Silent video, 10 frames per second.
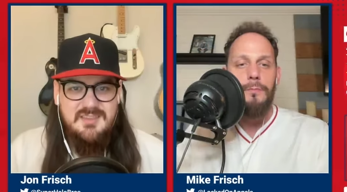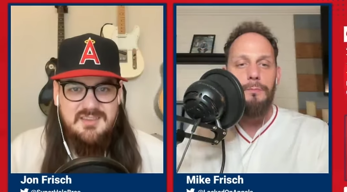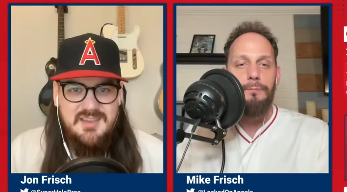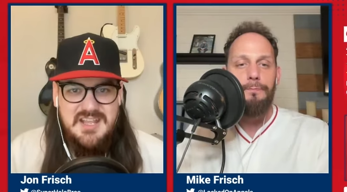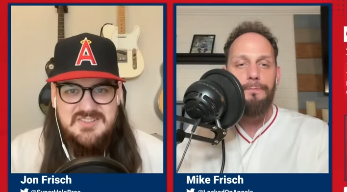
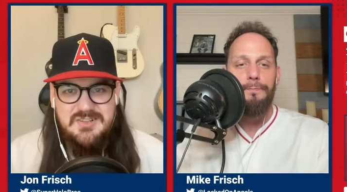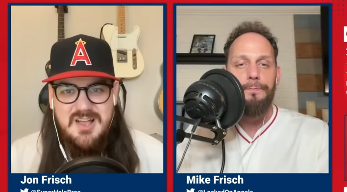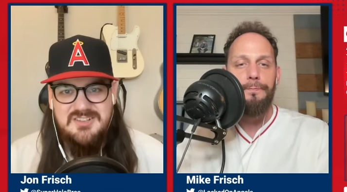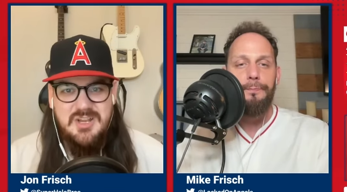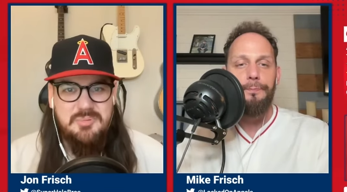Speaker 1: It's the
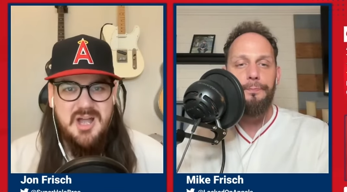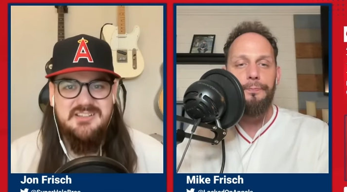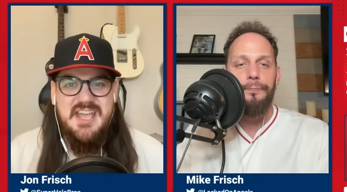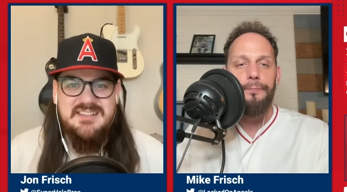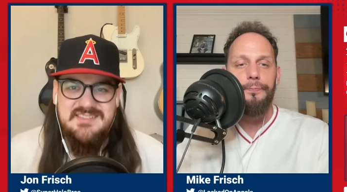Locked On
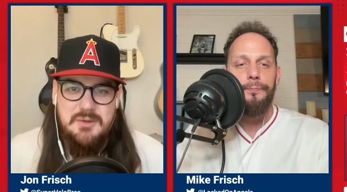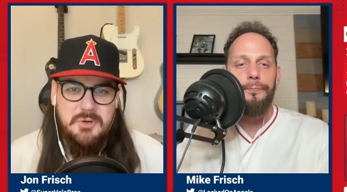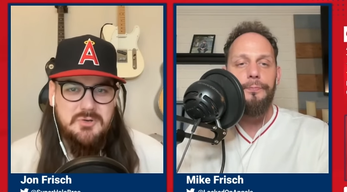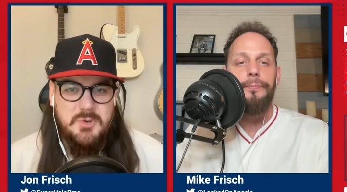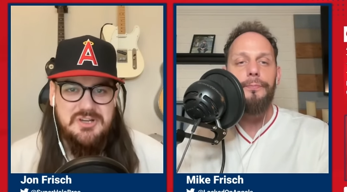Podcast
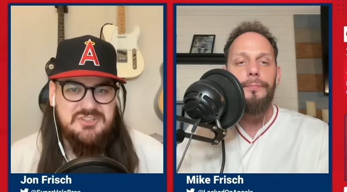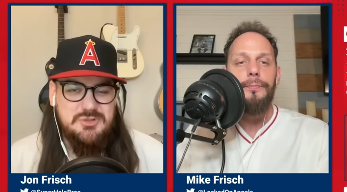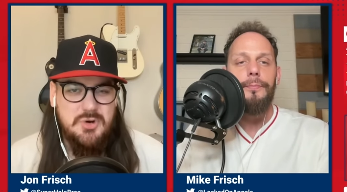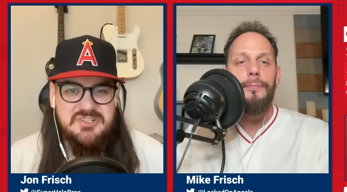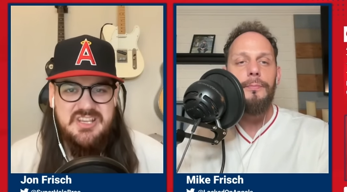Network where it's
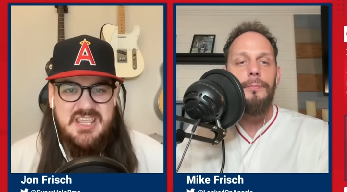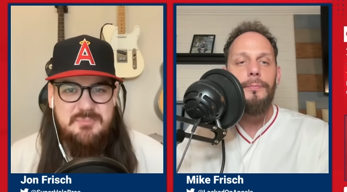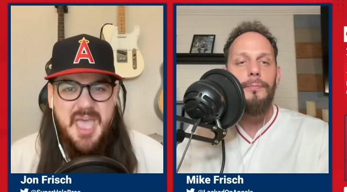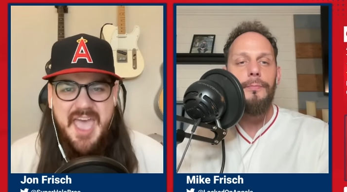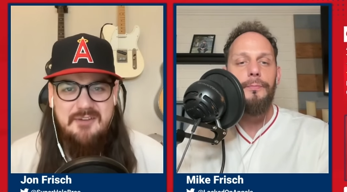your
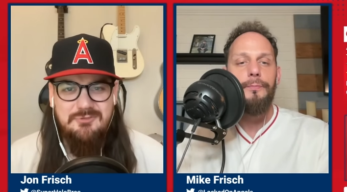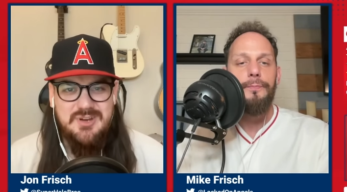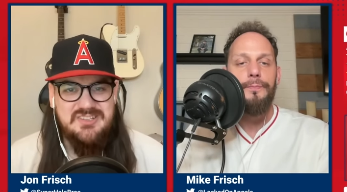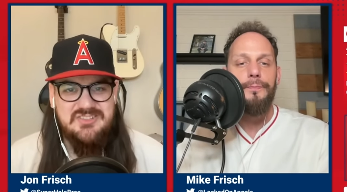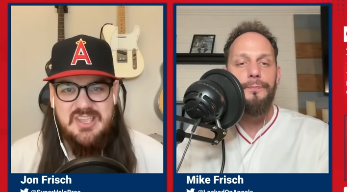team
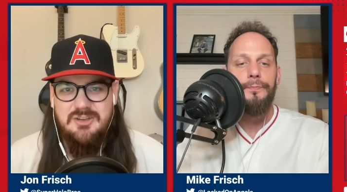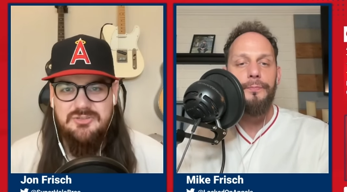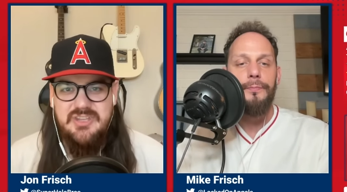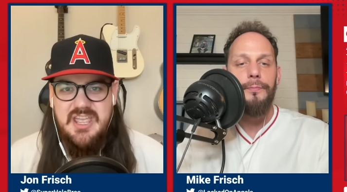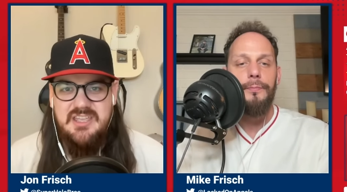every single
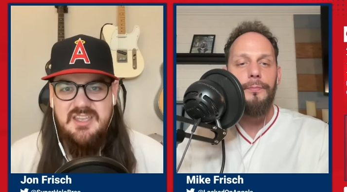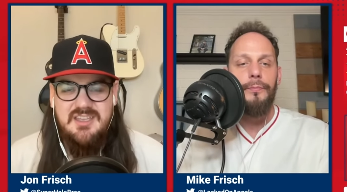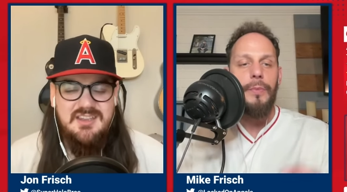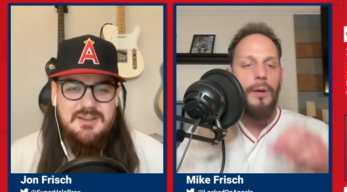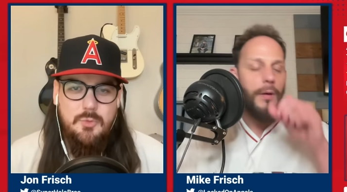day.
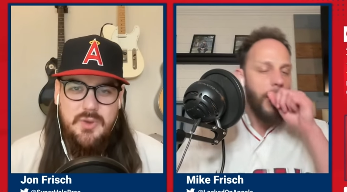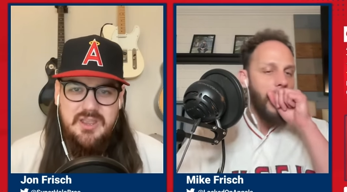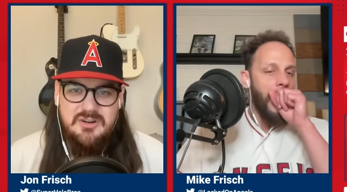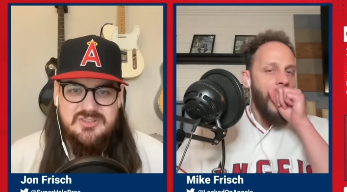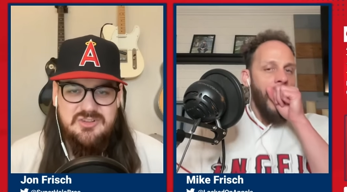
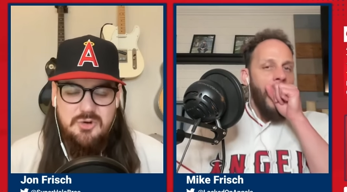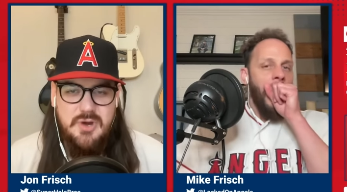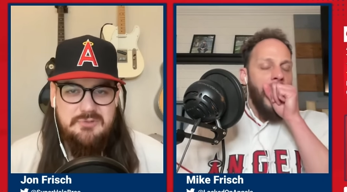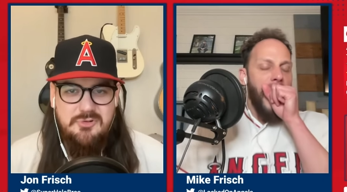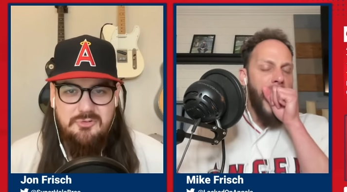We are so
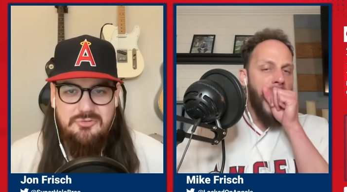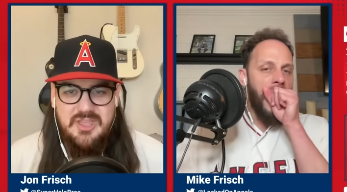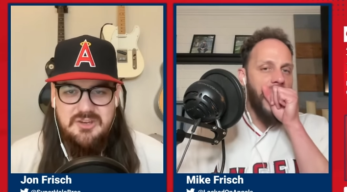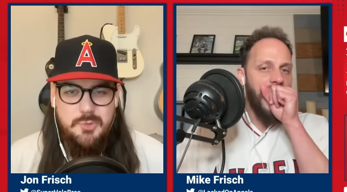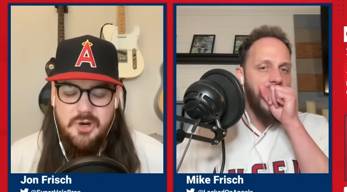grateful
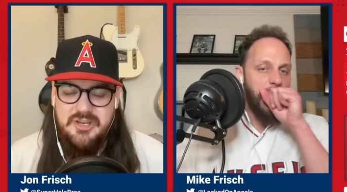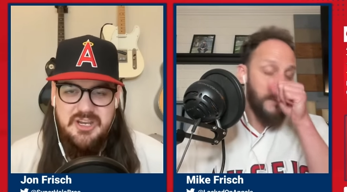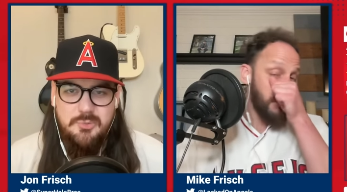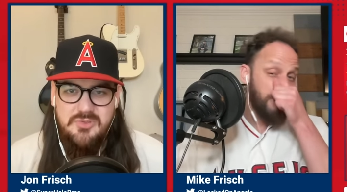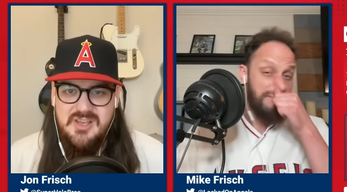that you are
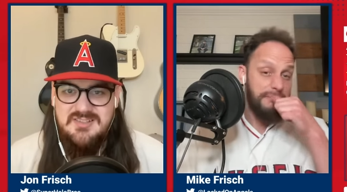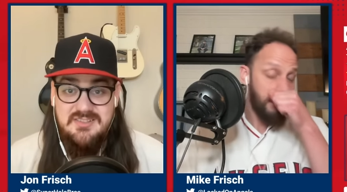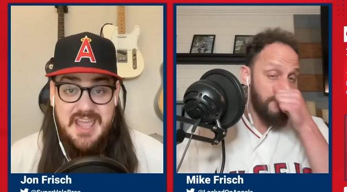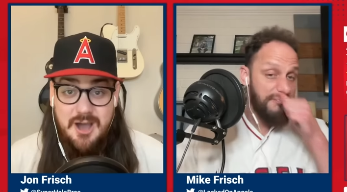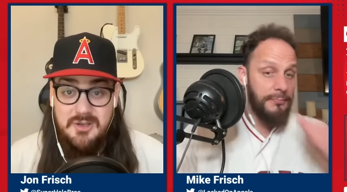here with
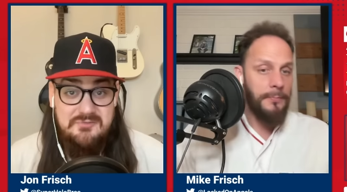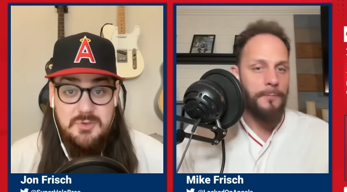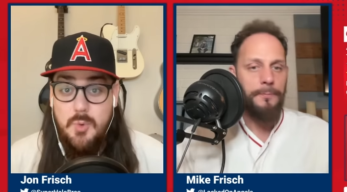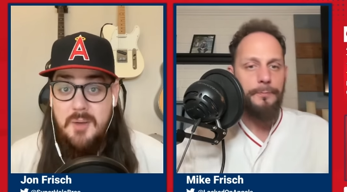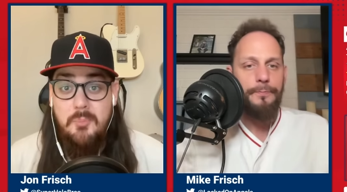us. Now, if
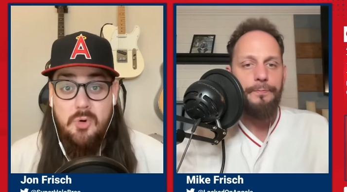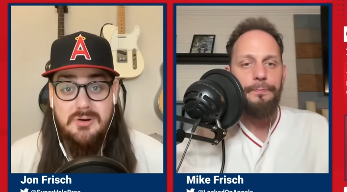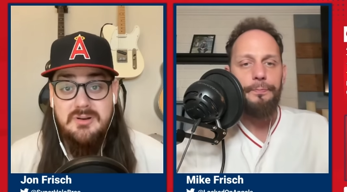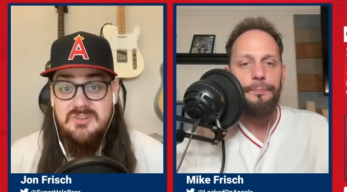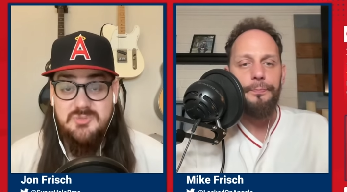you want
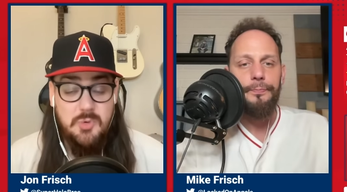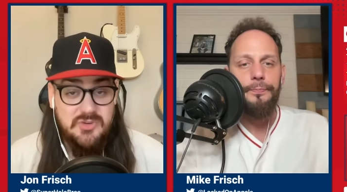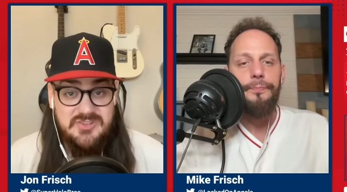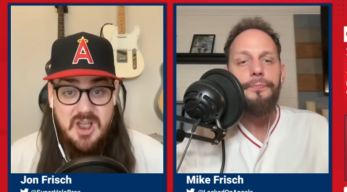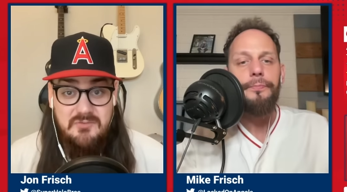more
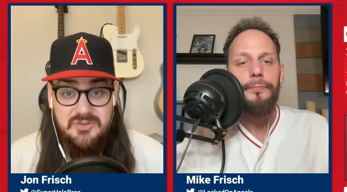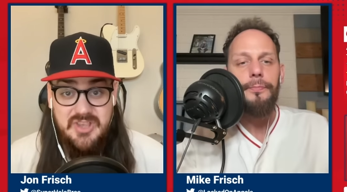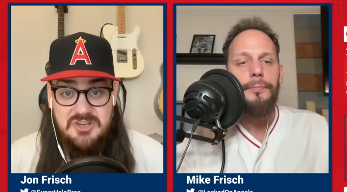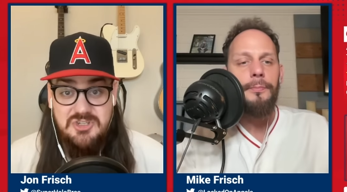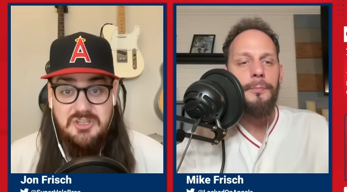sports
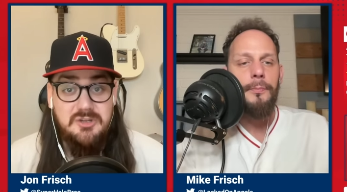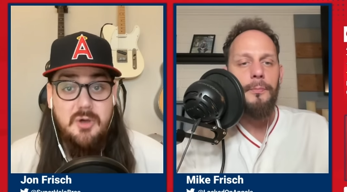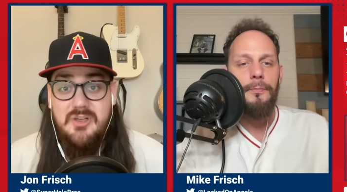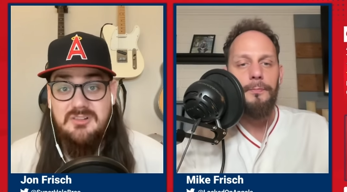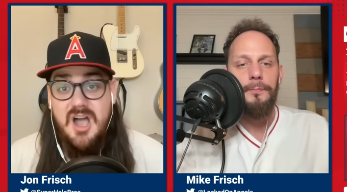conversation, you
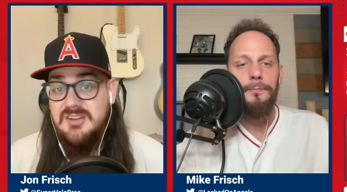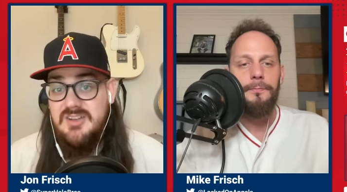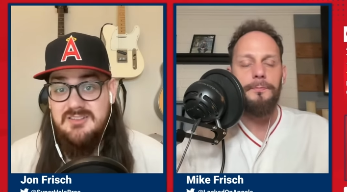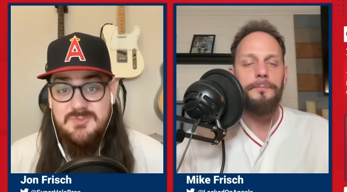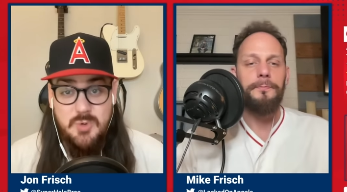know that Locked
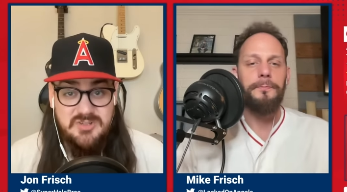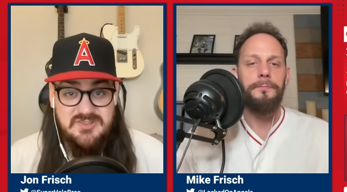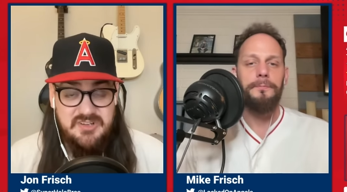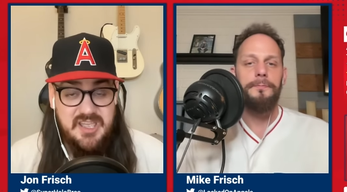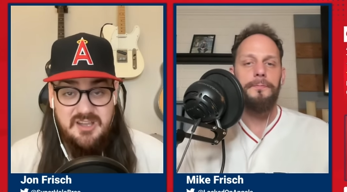On
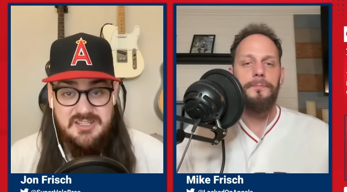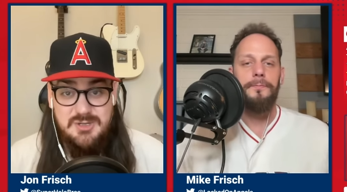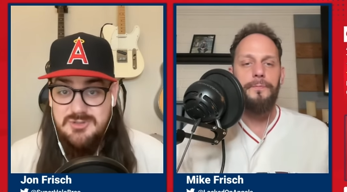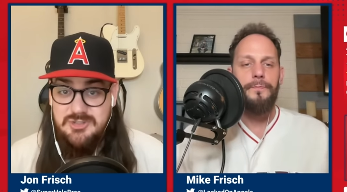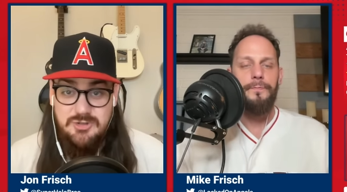Sports Today on
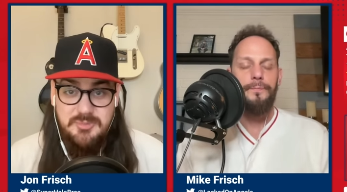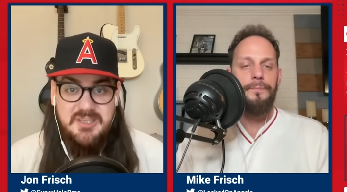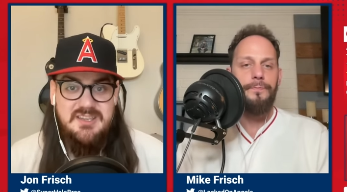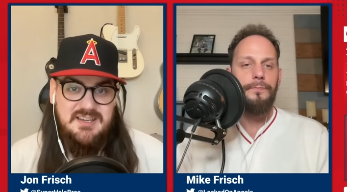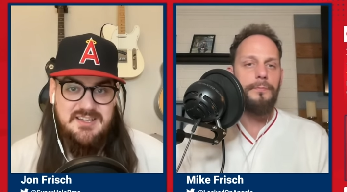YouTube
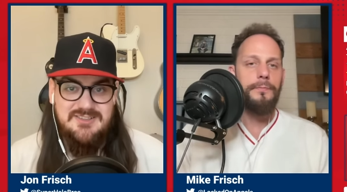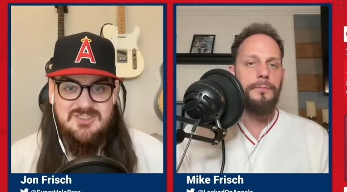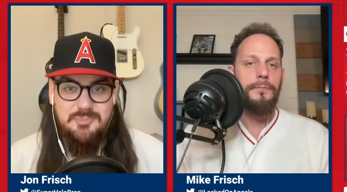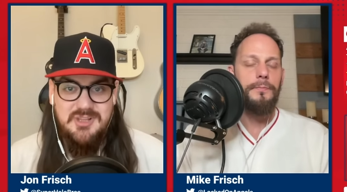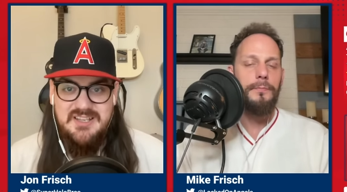
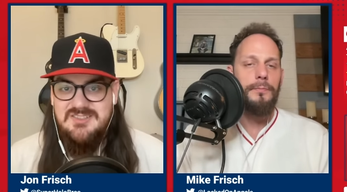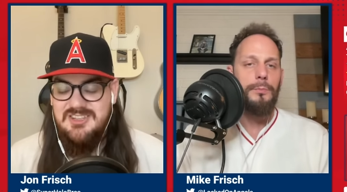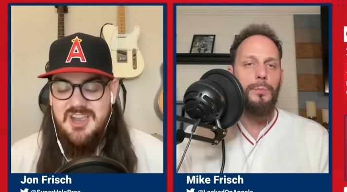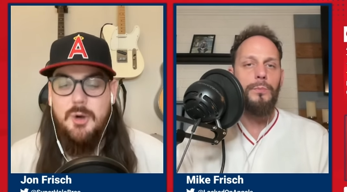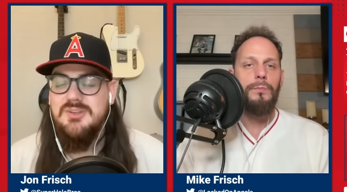is the place
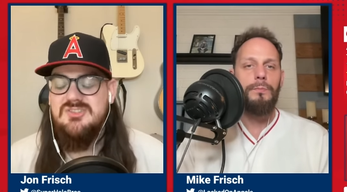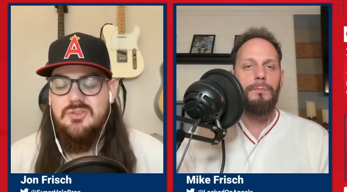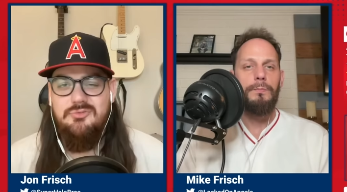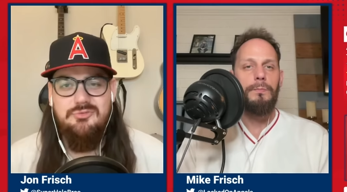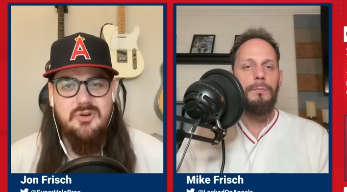to go. It's
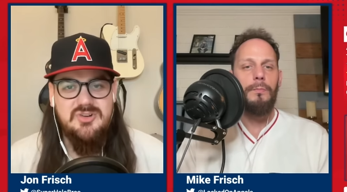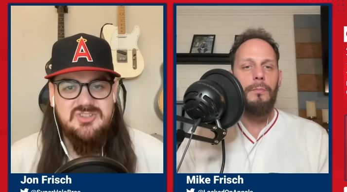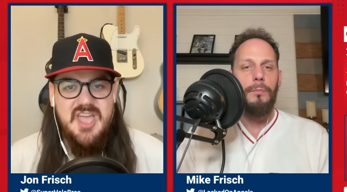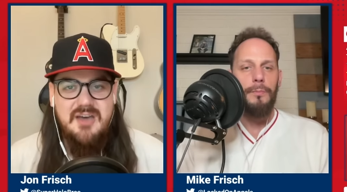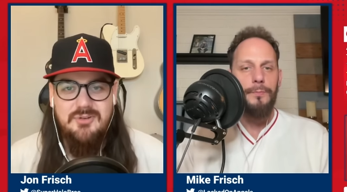the
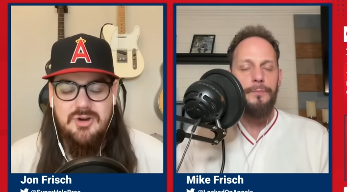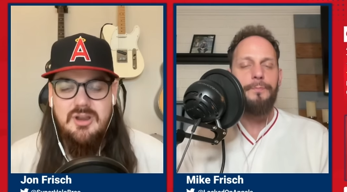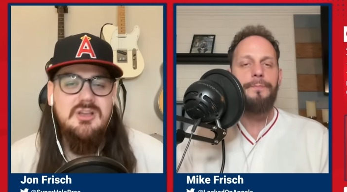first ever